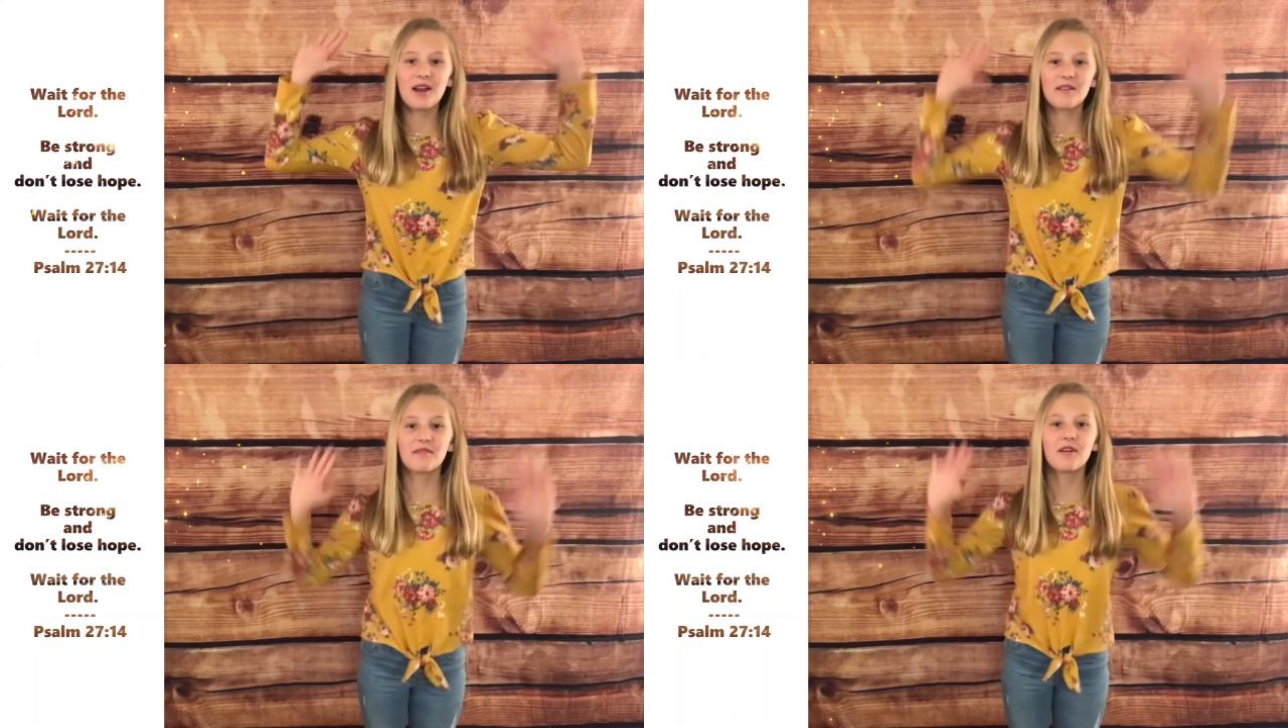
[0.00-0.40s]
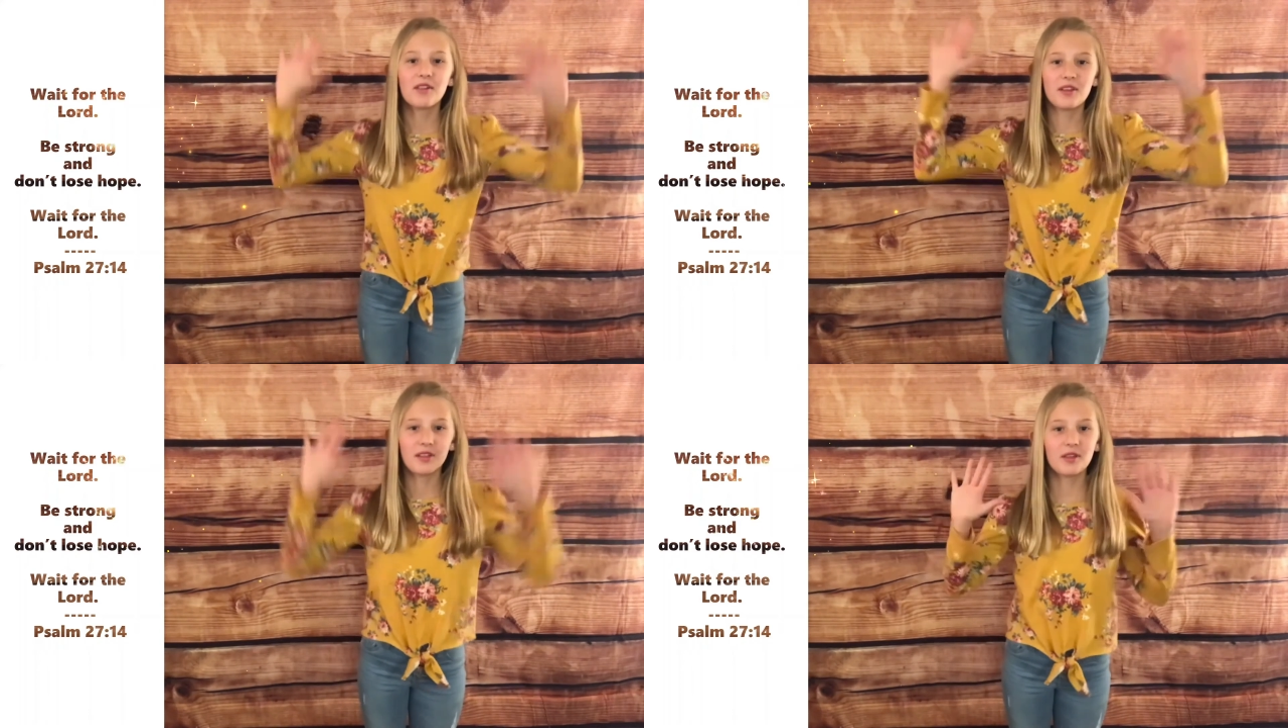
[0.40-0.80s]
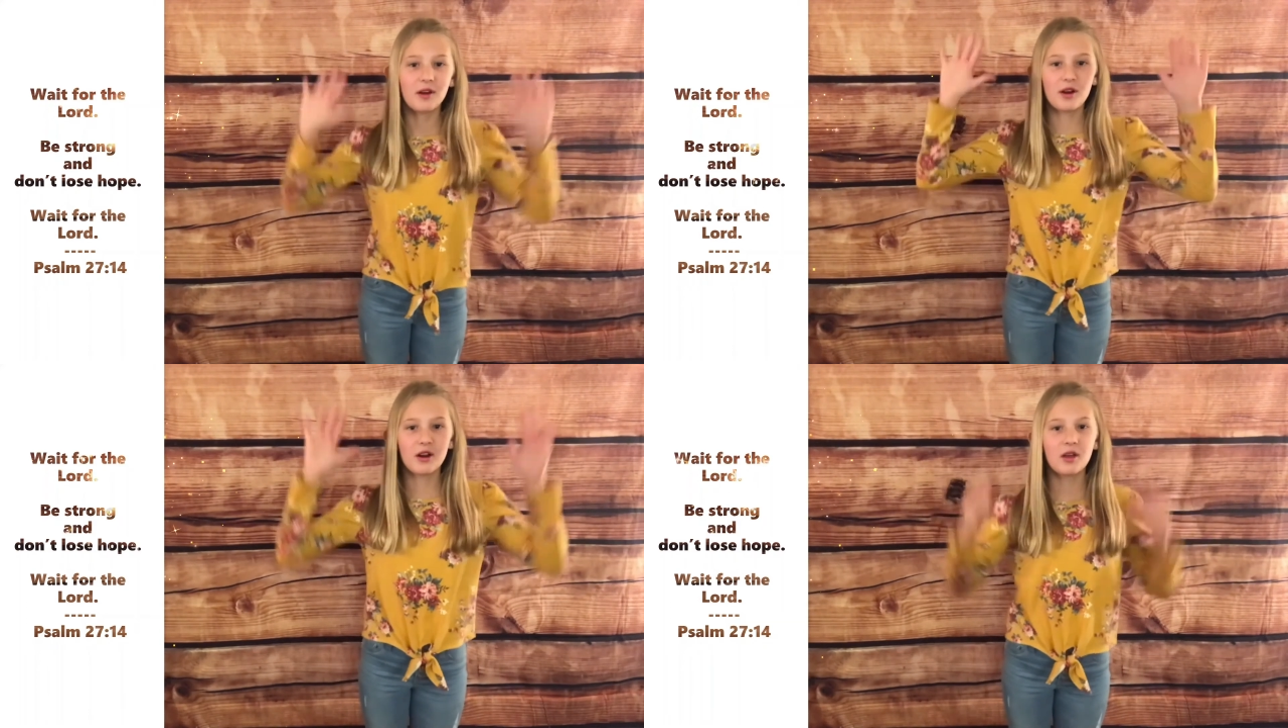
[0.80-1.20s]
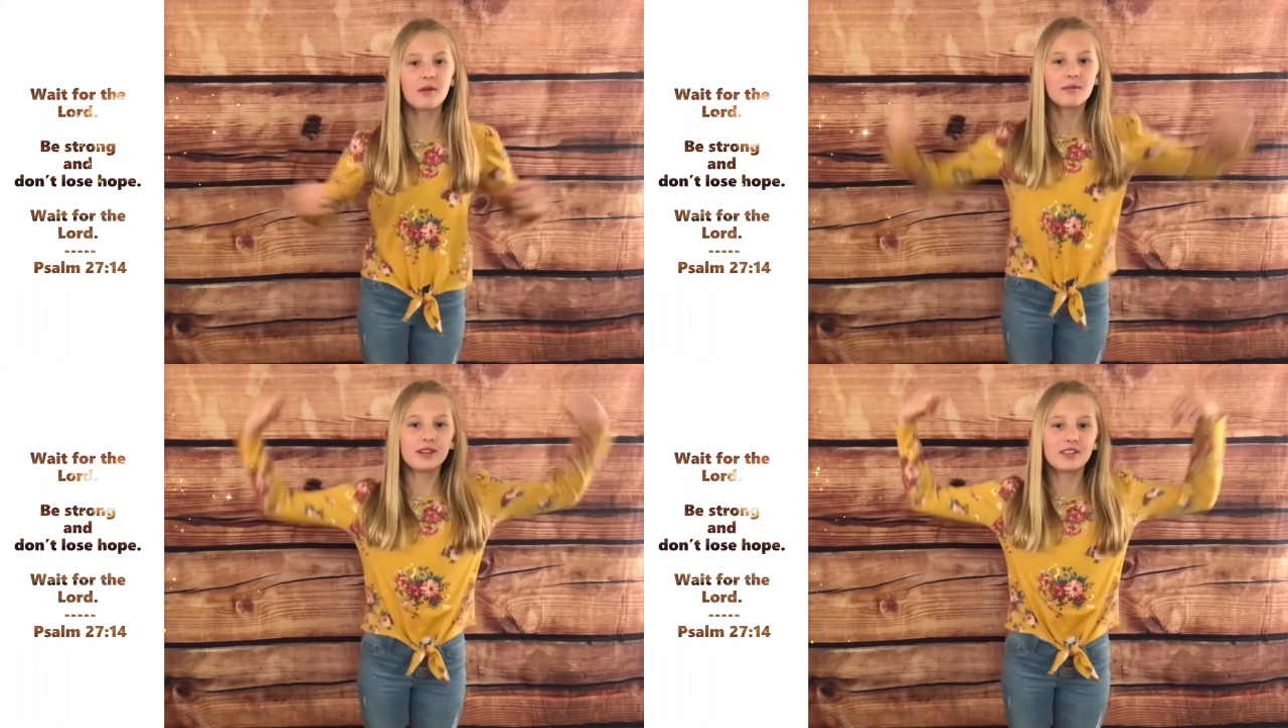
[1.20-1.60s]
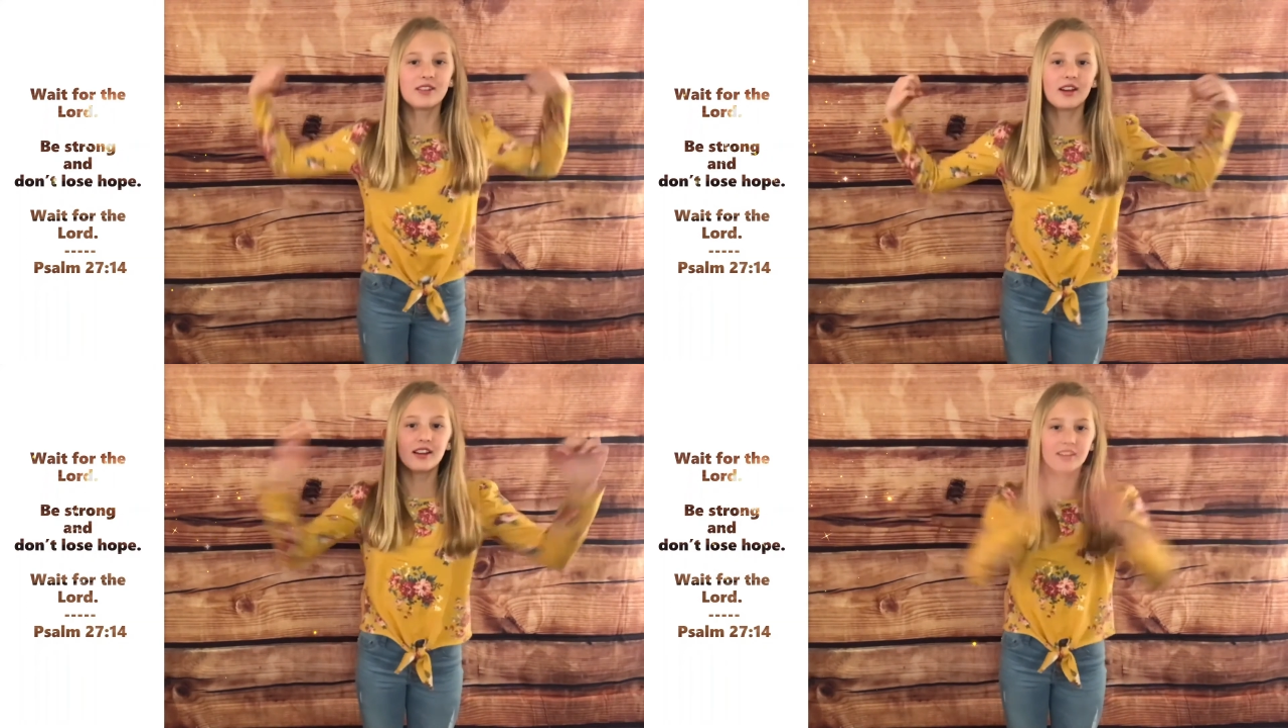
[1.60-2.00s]
Wait for the Lord, be
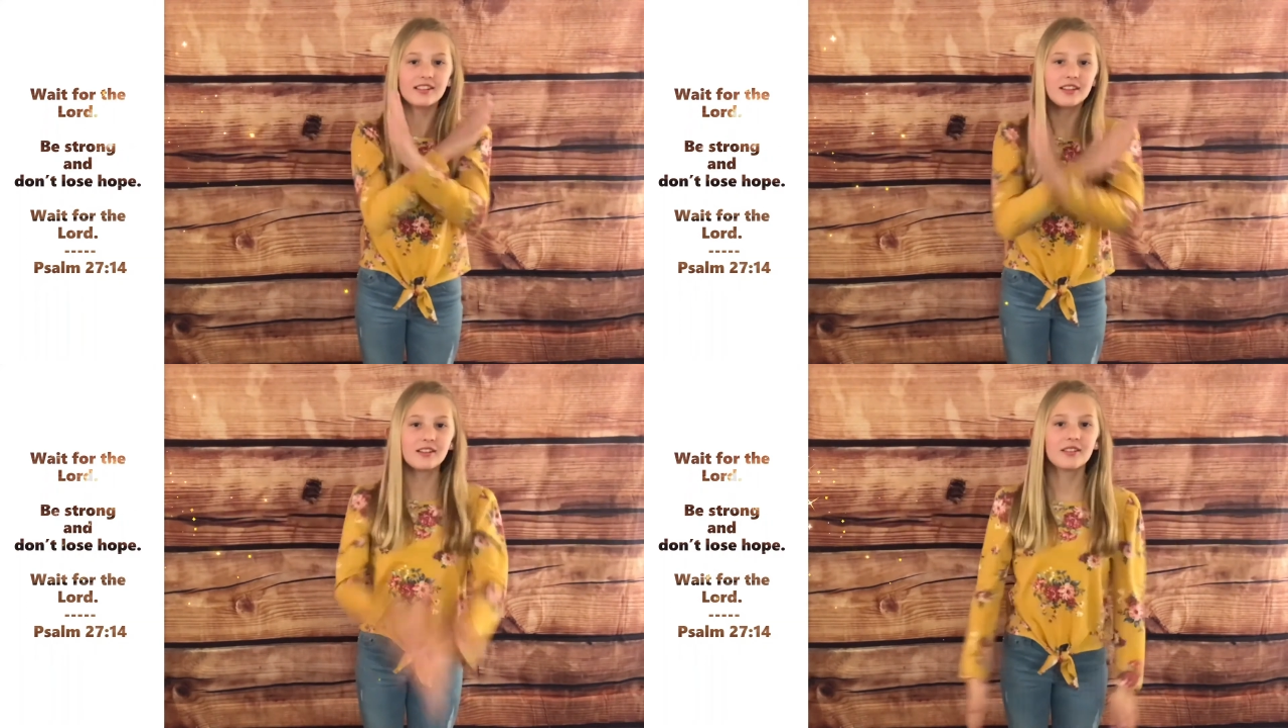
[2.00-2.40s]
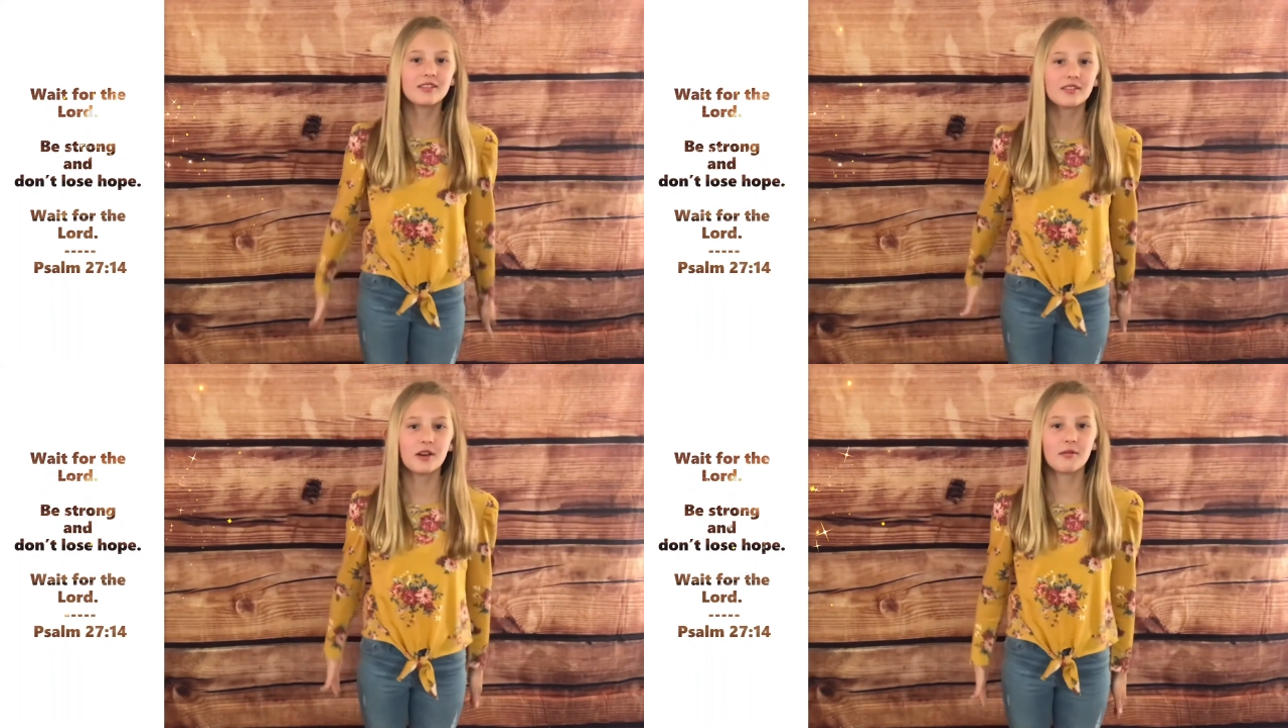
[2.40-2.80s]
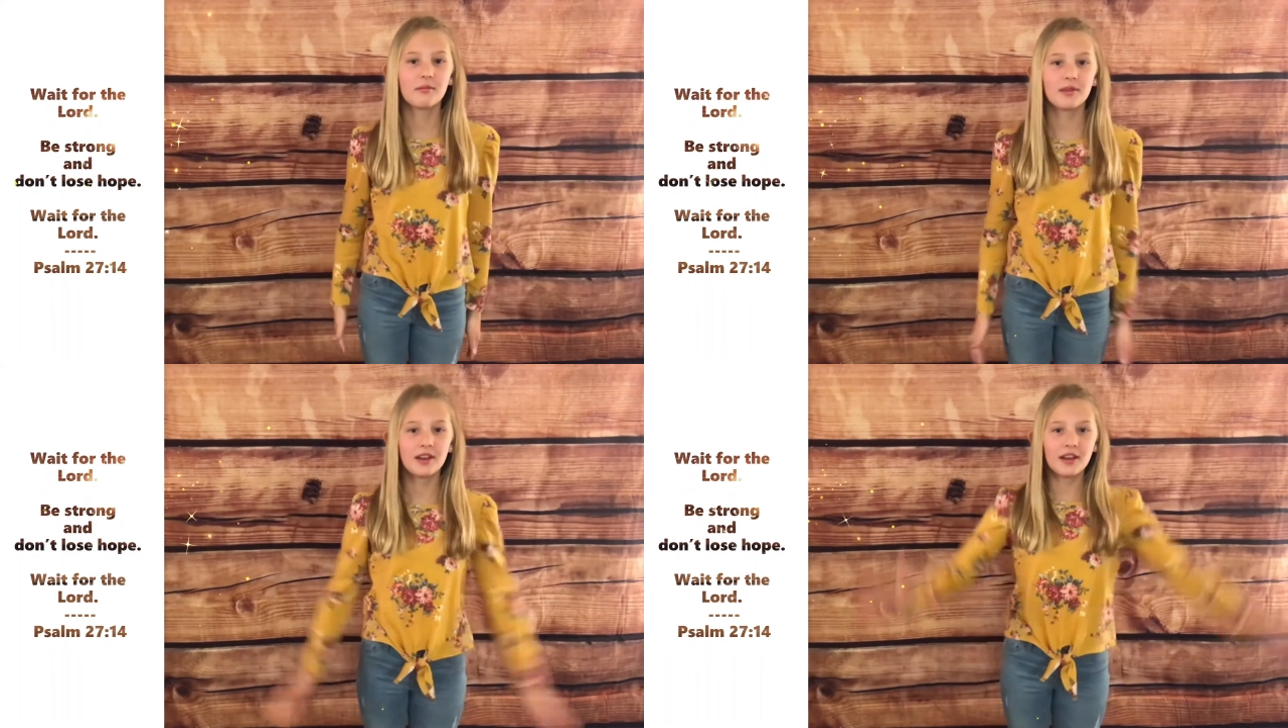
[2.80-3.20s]
strong and don't lose hope.